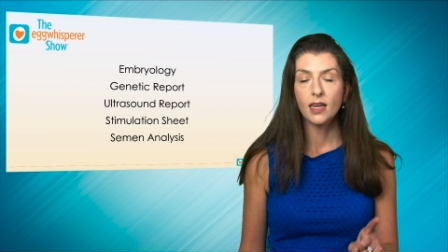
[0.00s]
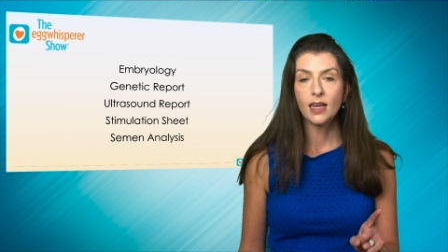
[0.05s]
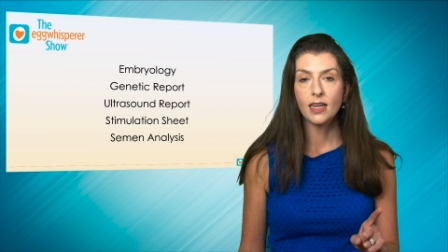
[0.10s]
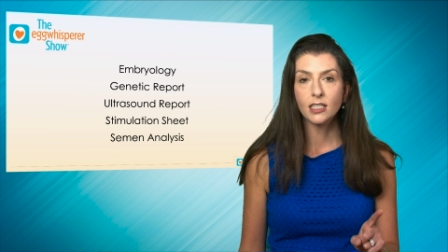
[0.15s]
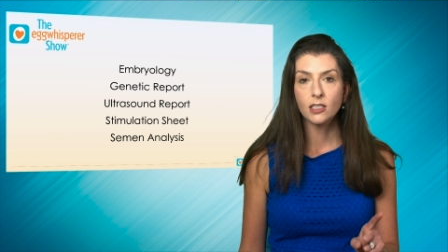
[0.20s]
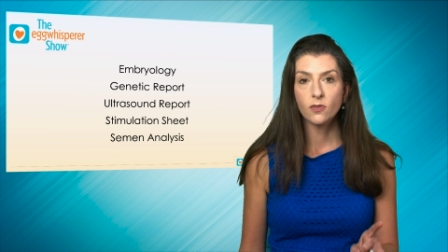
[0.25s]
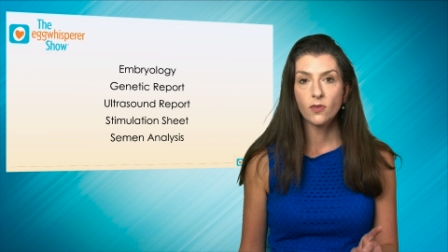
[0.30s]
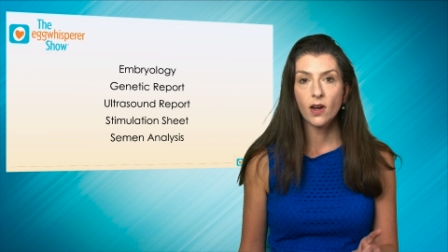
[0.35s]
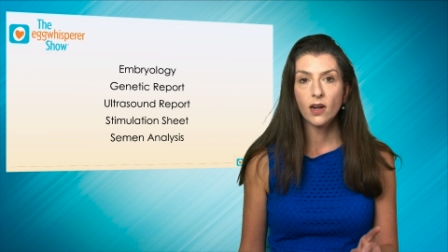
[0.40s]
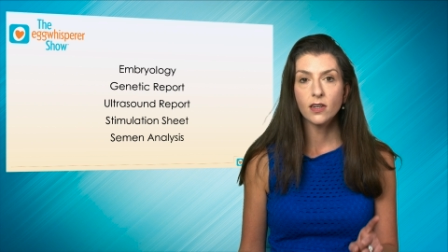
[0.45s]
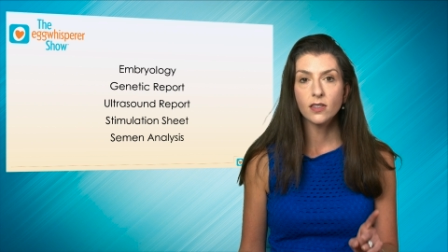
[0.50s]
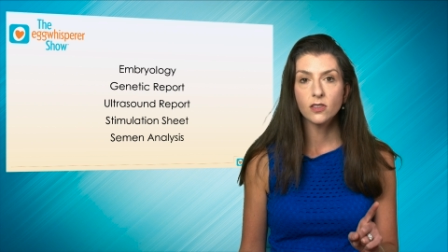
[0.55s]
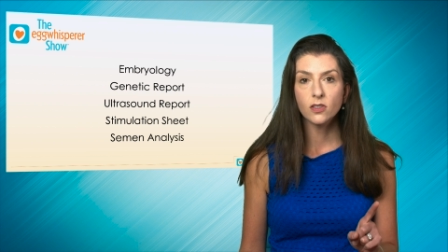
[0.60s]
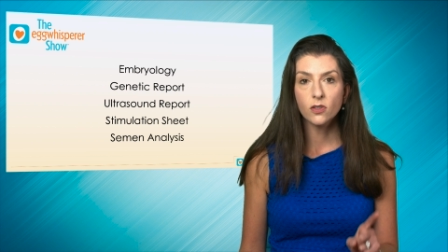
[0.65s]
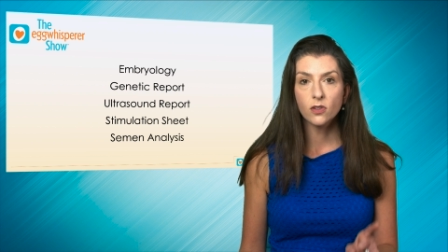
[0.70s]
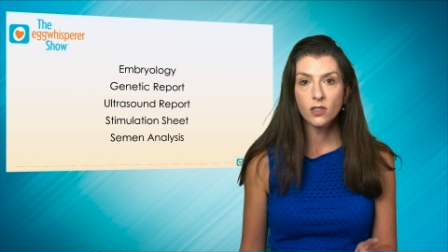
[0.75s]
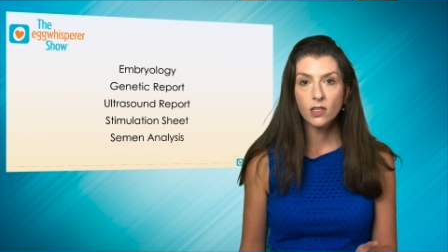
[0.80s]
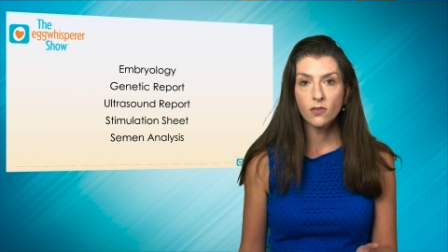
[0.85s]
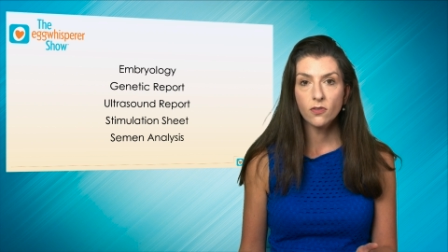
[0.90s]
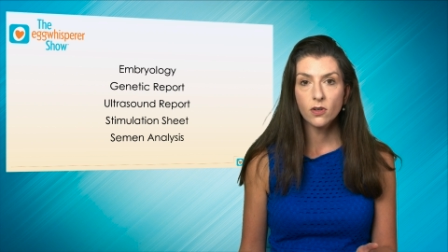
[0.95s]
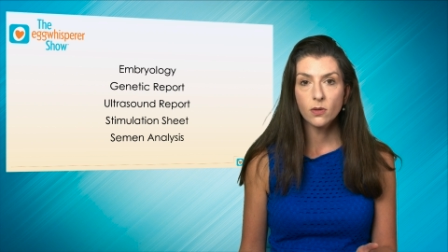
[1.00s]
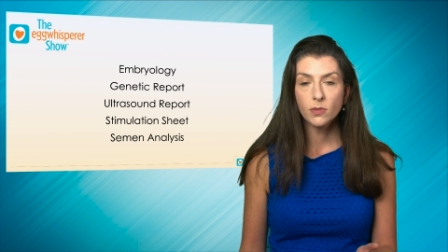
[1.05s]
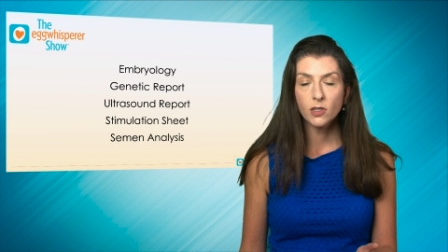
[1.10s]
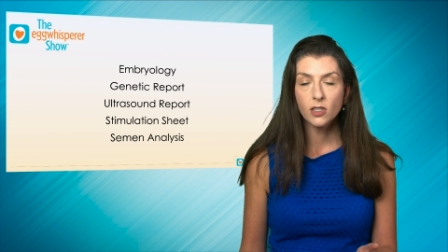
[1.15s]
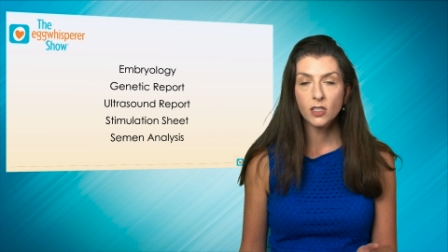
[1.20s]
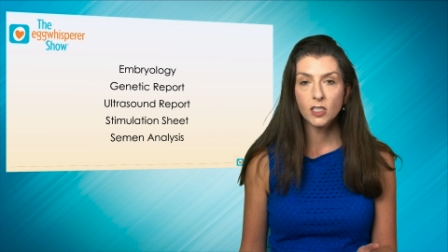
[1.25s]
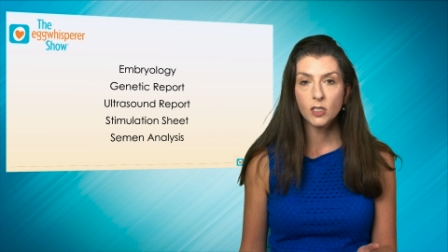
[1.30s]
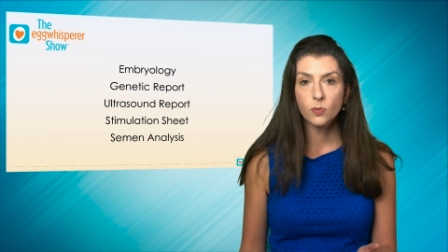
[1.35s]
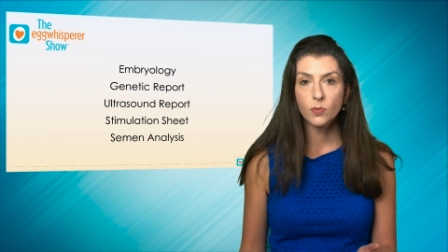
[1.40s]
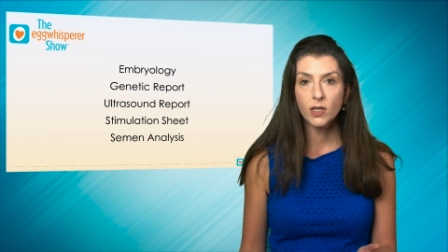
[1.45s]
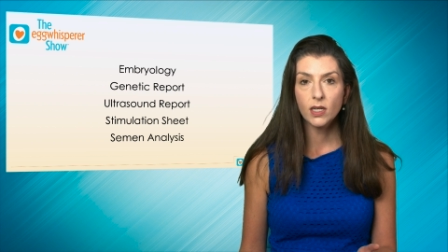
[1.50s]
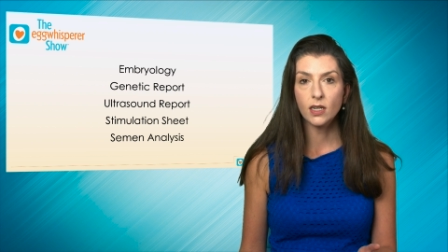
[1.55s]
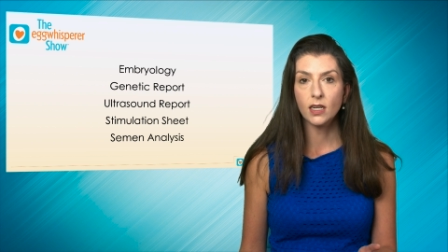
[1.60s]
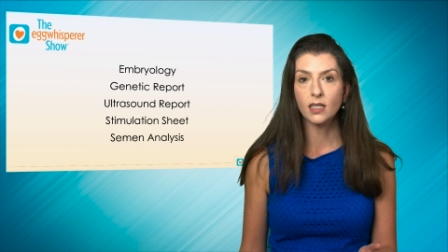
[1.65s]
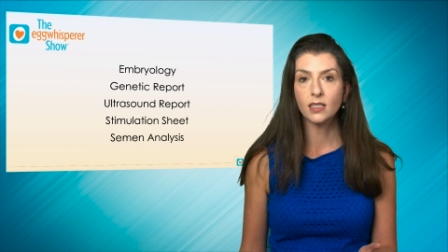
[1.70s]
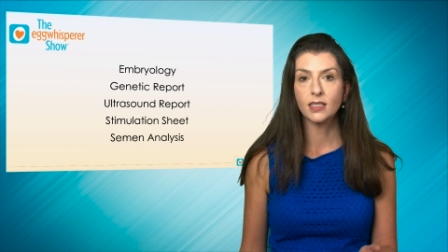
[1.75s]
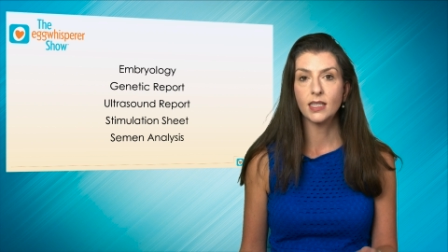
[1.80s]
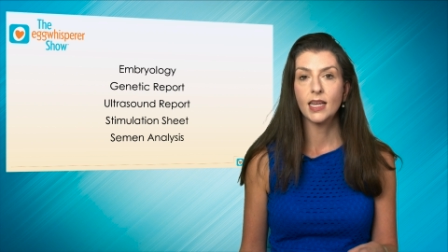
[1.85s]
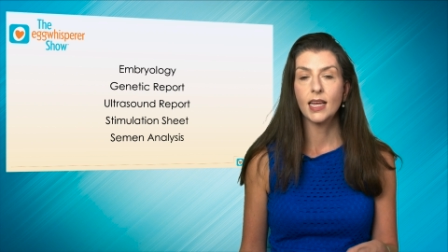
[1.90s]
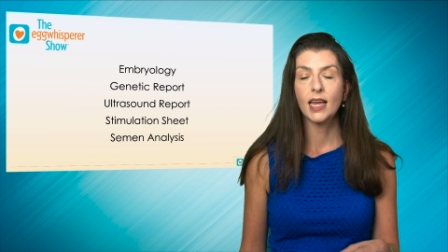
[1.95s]
as far as learning from your
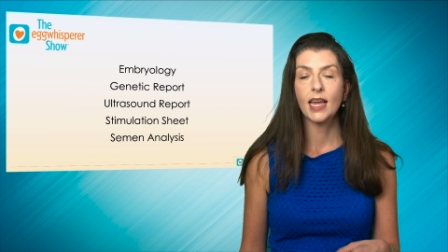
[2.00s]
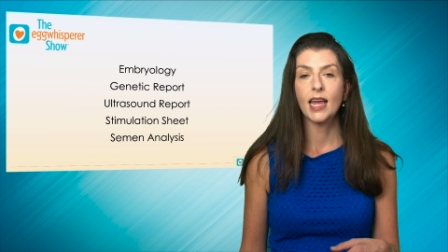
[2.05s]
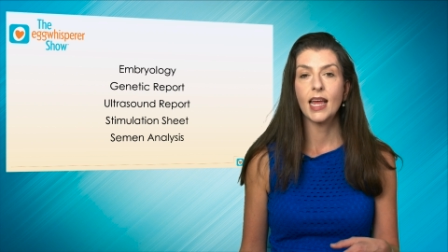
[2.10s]
experience